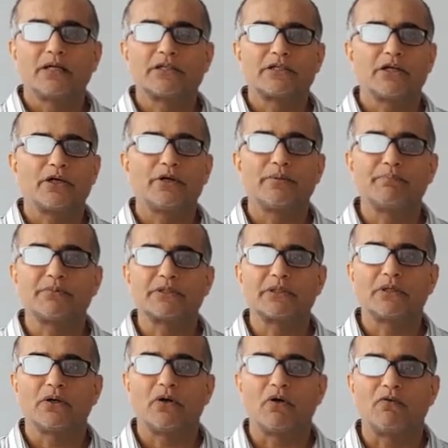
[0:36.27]

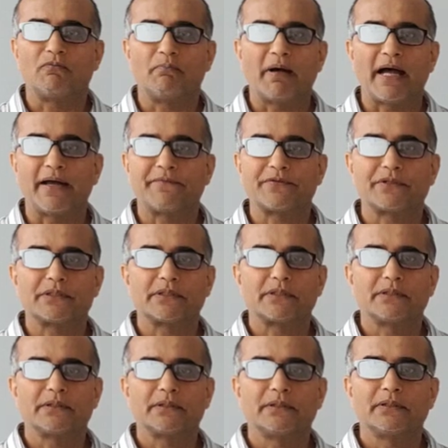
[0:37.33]
Terms of maths.
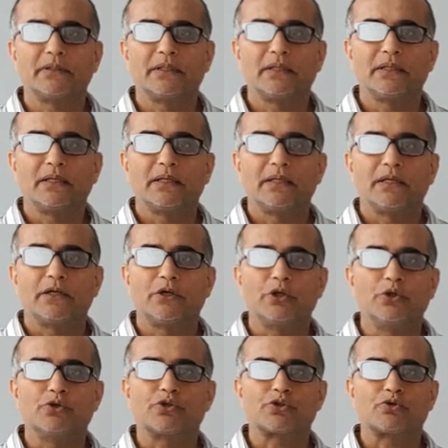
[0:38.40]

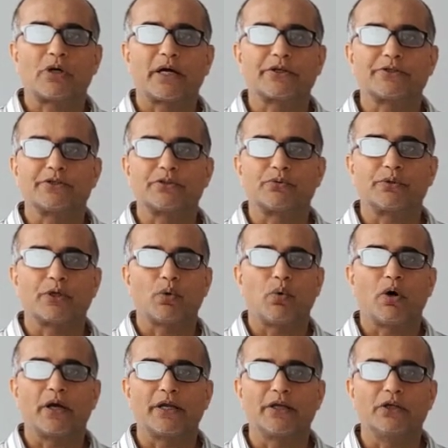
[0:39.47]
New structures
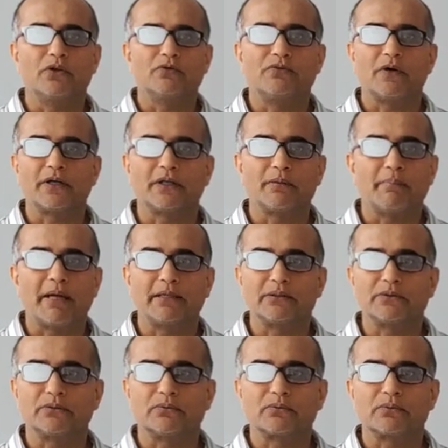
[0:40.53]
require new
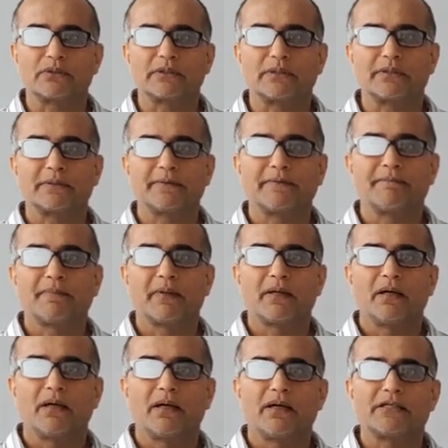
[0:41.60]
fundamentals,
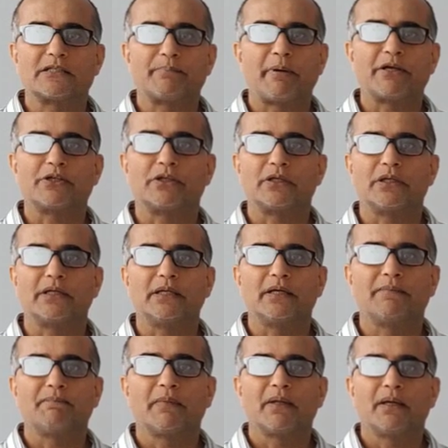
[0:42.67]
especially
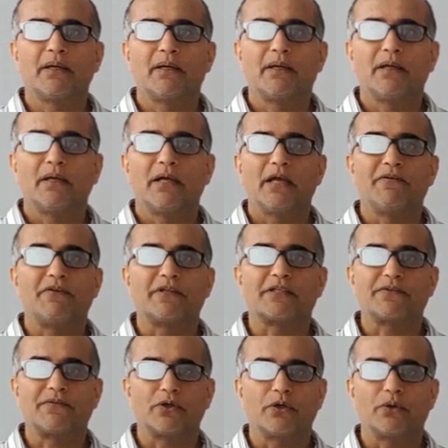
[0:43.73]
if it's
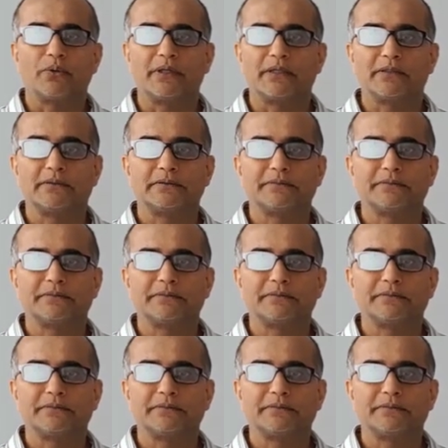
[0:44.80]
fluid.